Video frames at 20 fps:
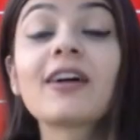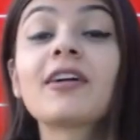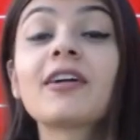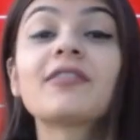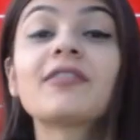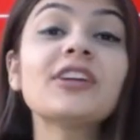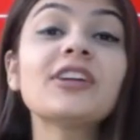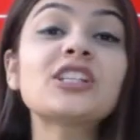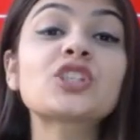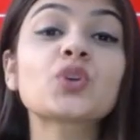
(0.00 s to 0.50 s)

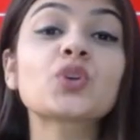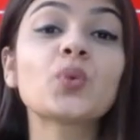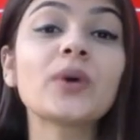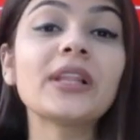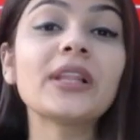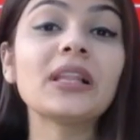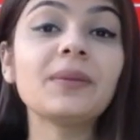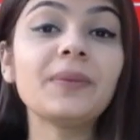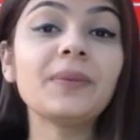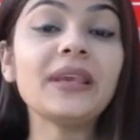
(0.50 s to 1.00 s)
which
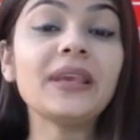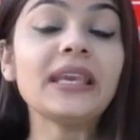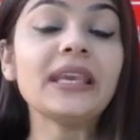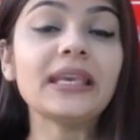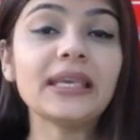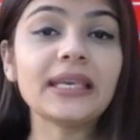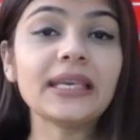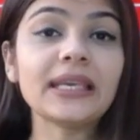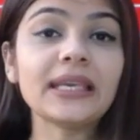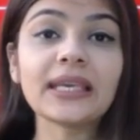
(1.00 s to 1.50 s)
will
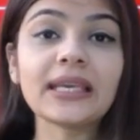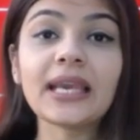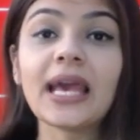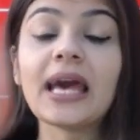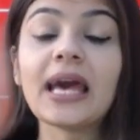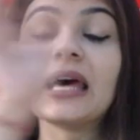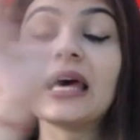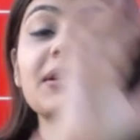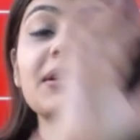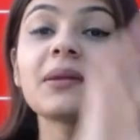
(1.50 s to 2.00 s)
be
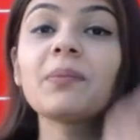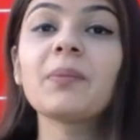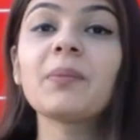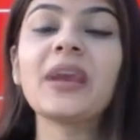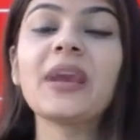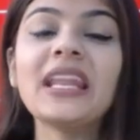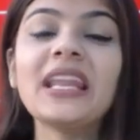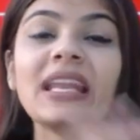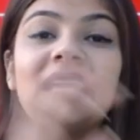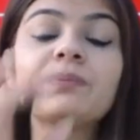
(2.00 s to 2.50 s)

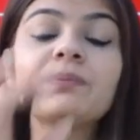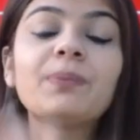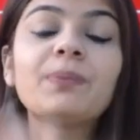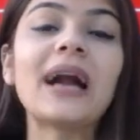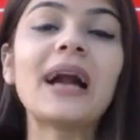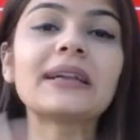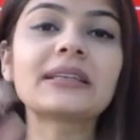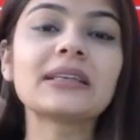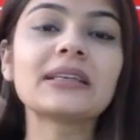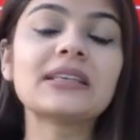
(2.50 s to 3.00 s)
remaining
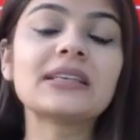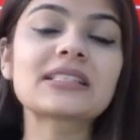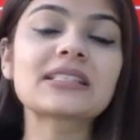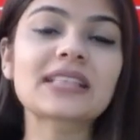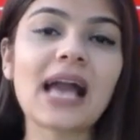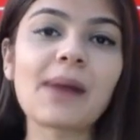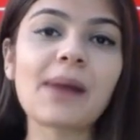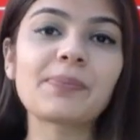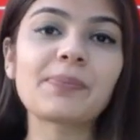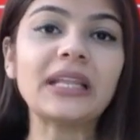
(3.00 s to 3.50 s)
partner's
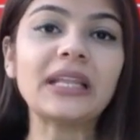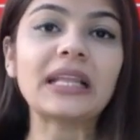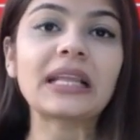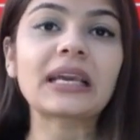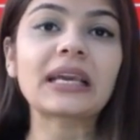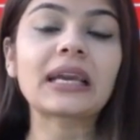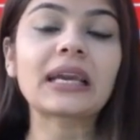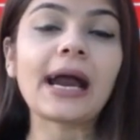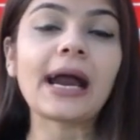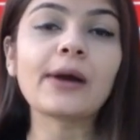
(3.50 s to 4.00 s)
capital
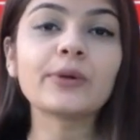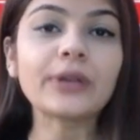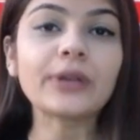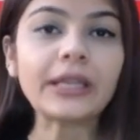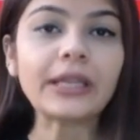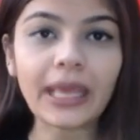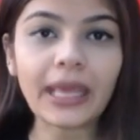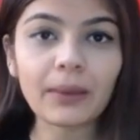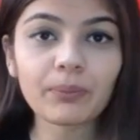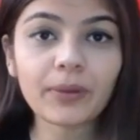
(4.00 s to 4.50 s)

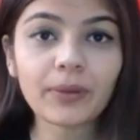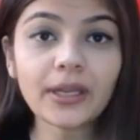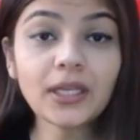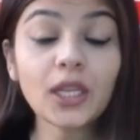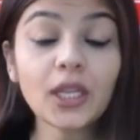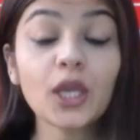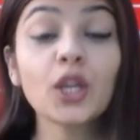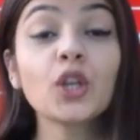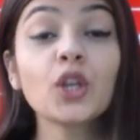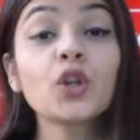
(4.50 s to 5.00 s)
account debit